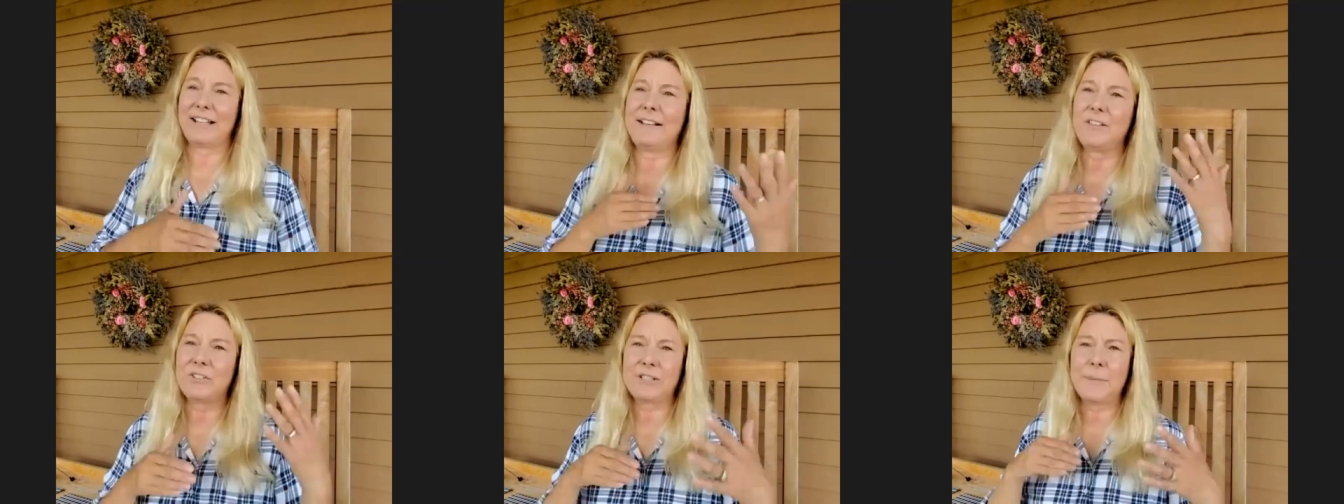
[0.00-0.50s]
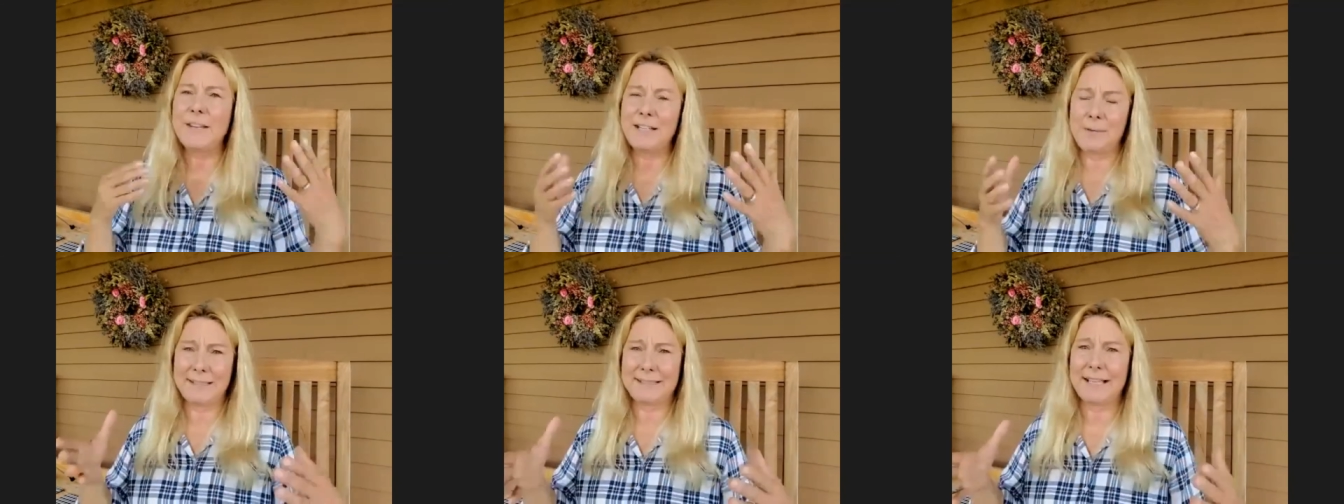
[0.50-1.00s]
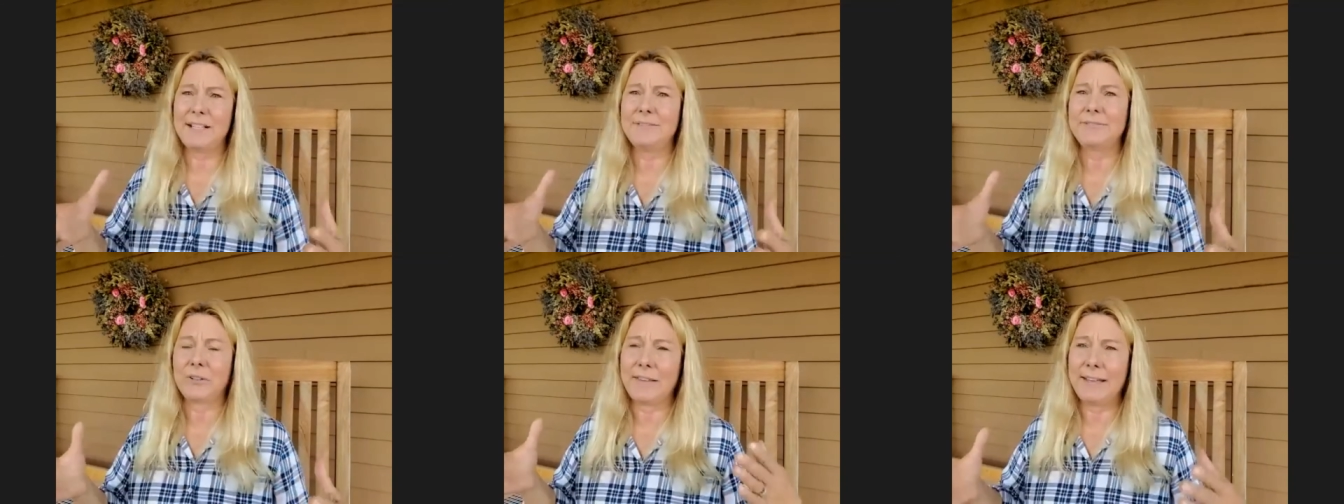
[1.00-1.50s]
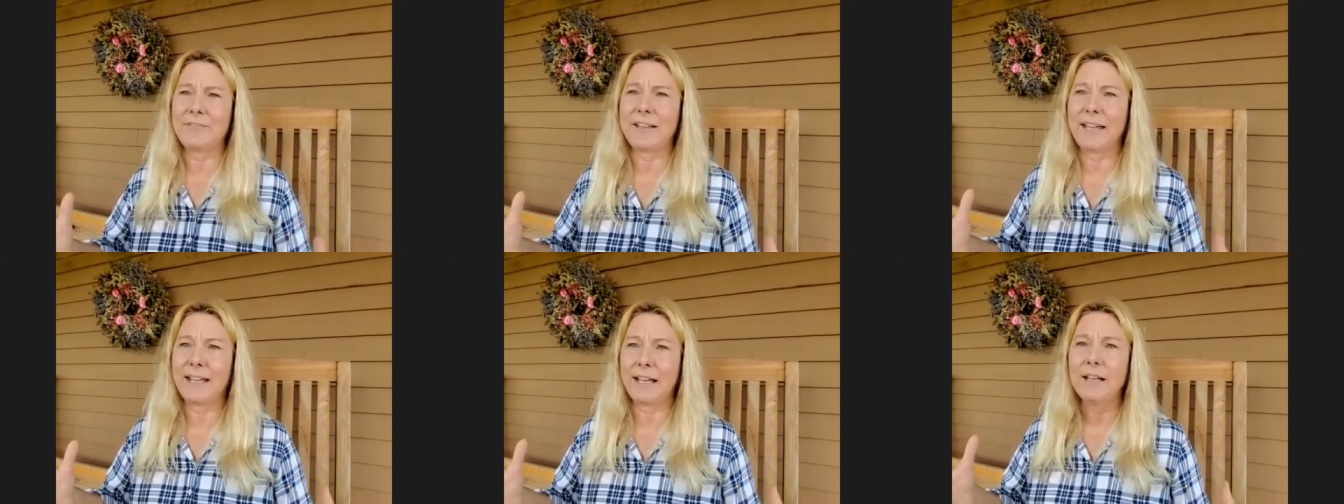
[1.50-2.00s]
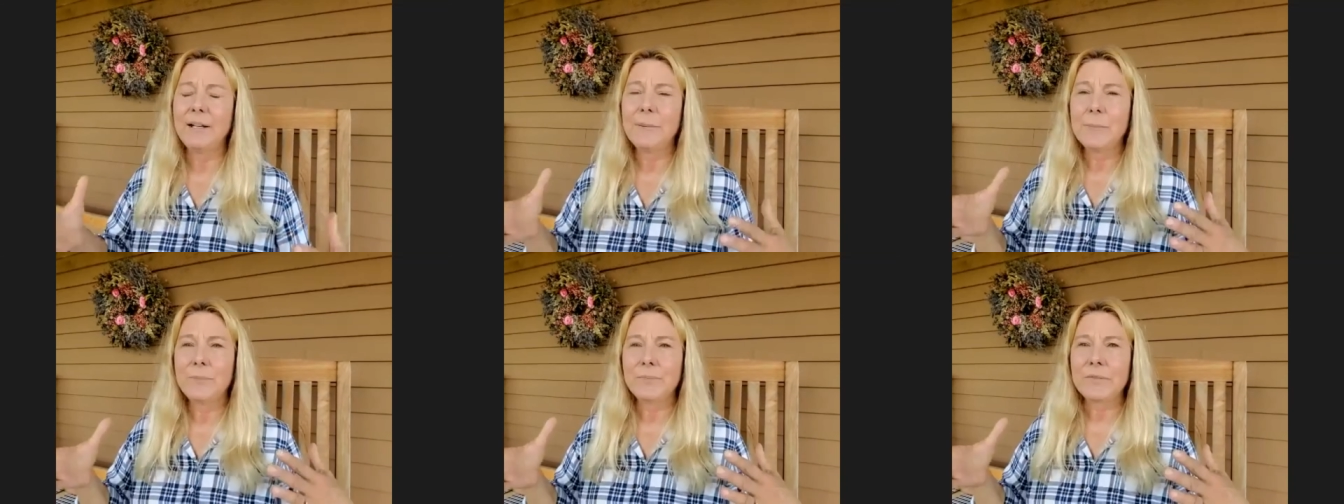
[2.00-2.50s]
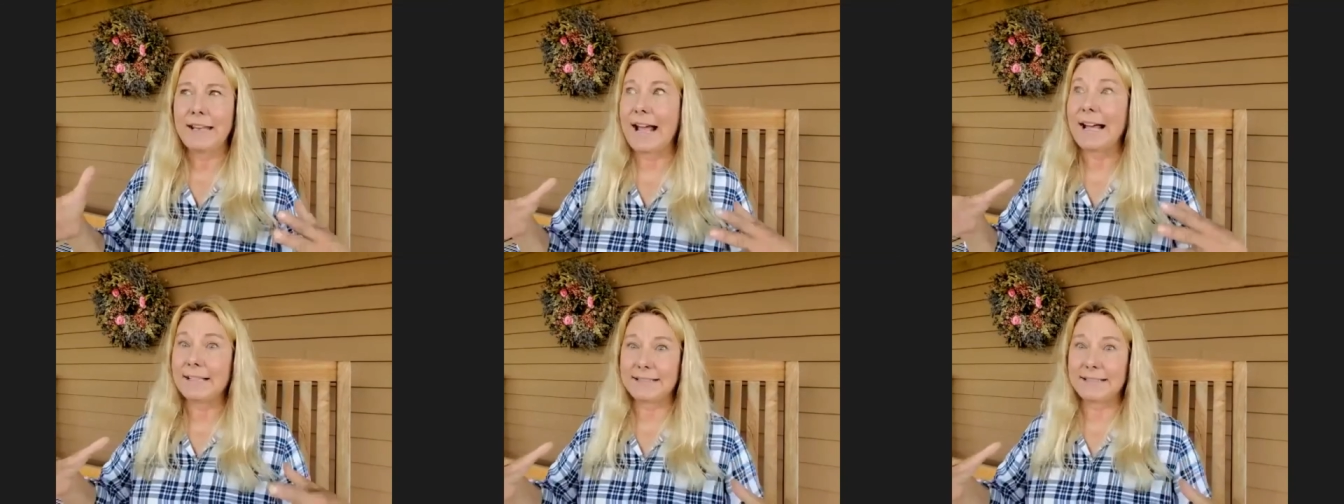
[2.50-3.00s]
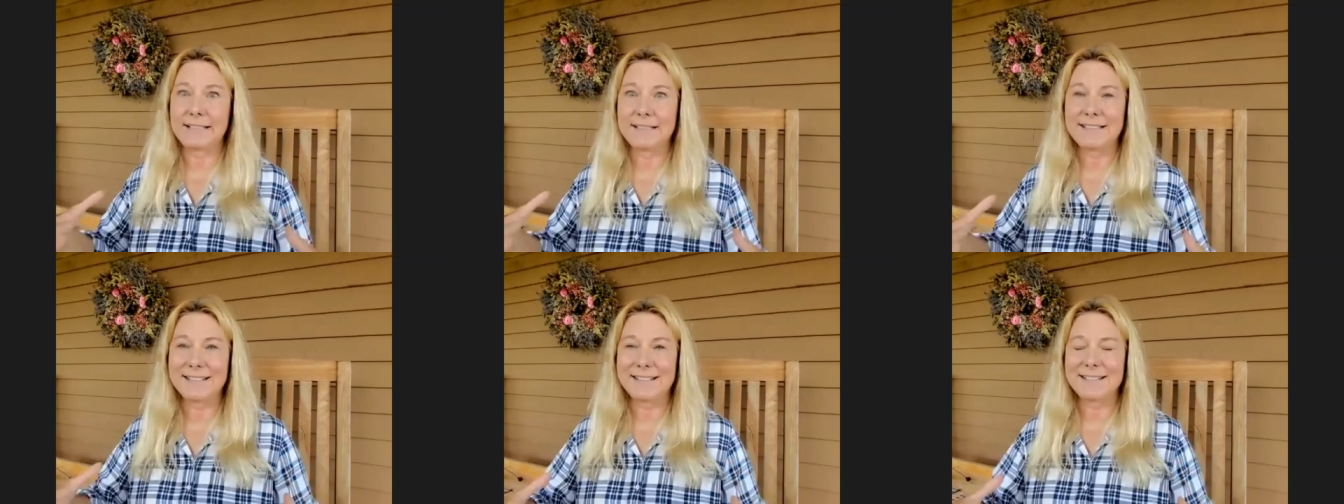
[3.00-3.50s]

Like there's something to be said for leaving it as is.